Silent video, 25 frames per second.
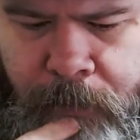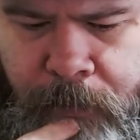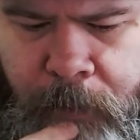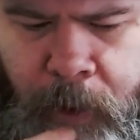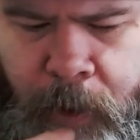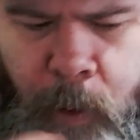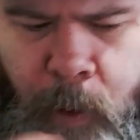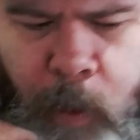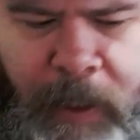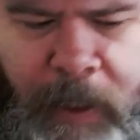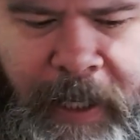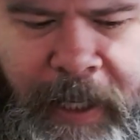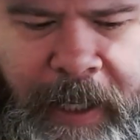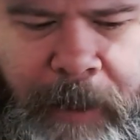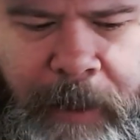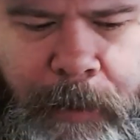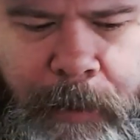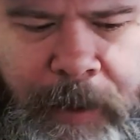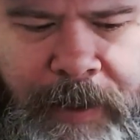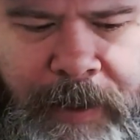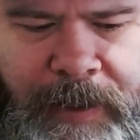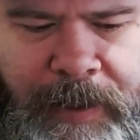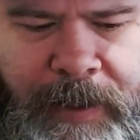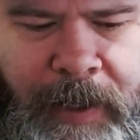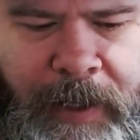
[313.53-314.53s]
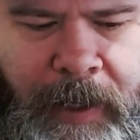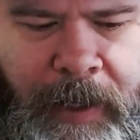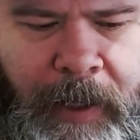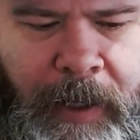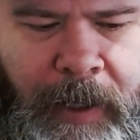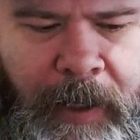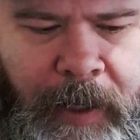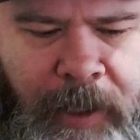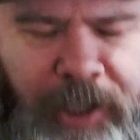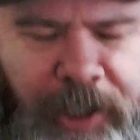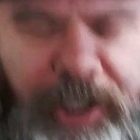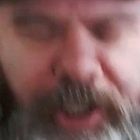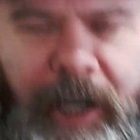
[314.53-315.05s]
when he was
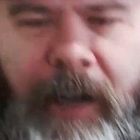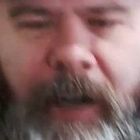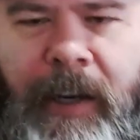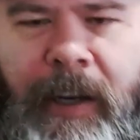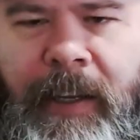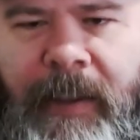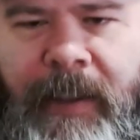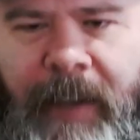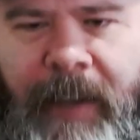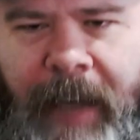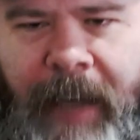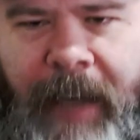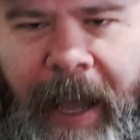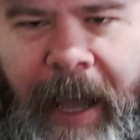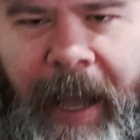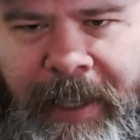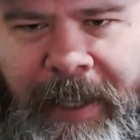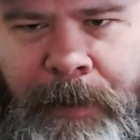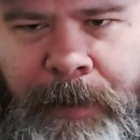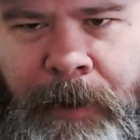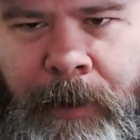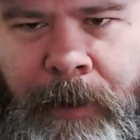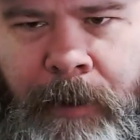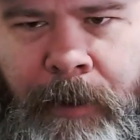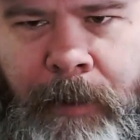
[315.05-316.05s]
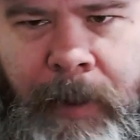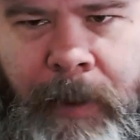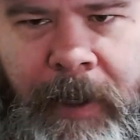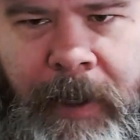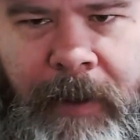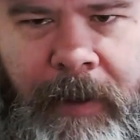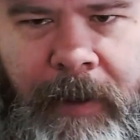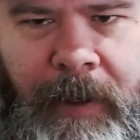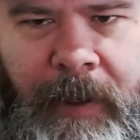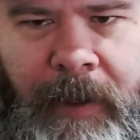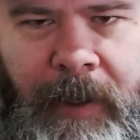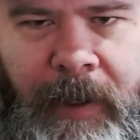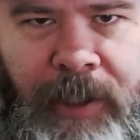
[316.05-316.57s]
sharing the gospel
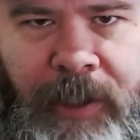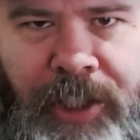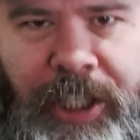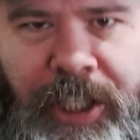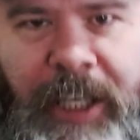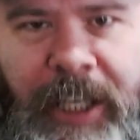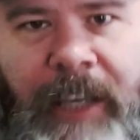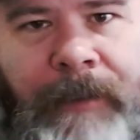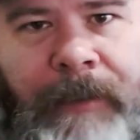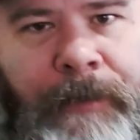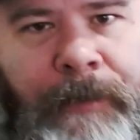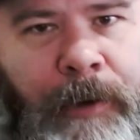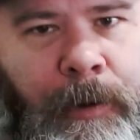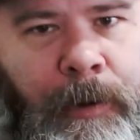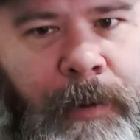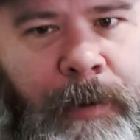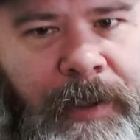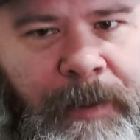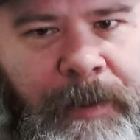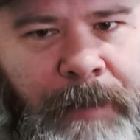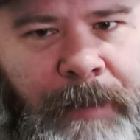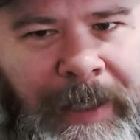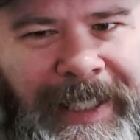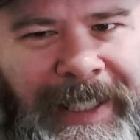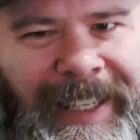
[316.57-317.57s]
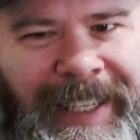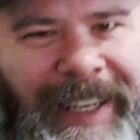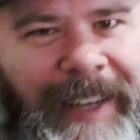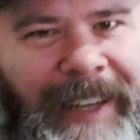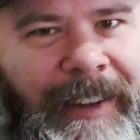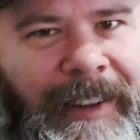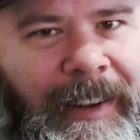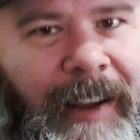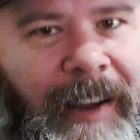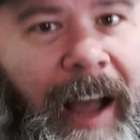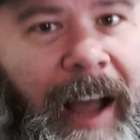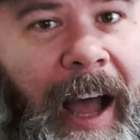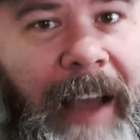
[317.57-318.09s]
with a chief who was
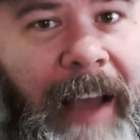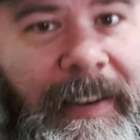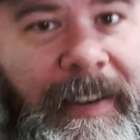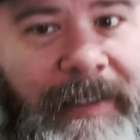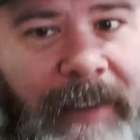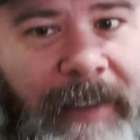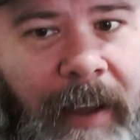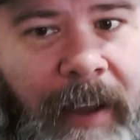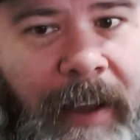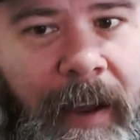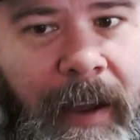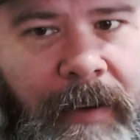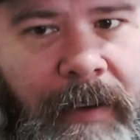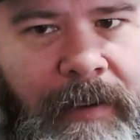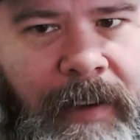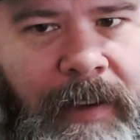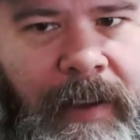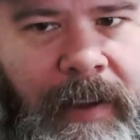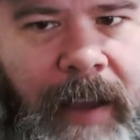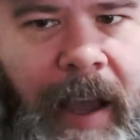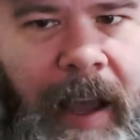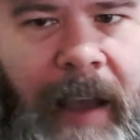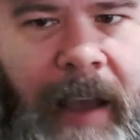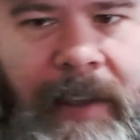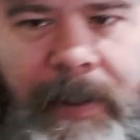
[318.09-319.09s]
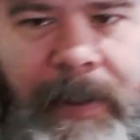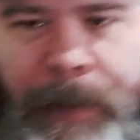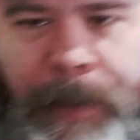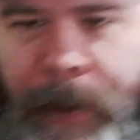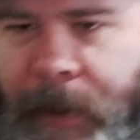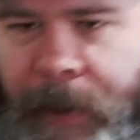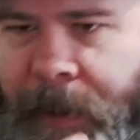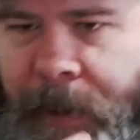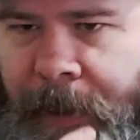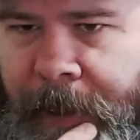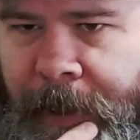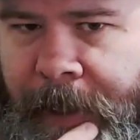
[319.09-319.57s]
particularly hostile to the gospel.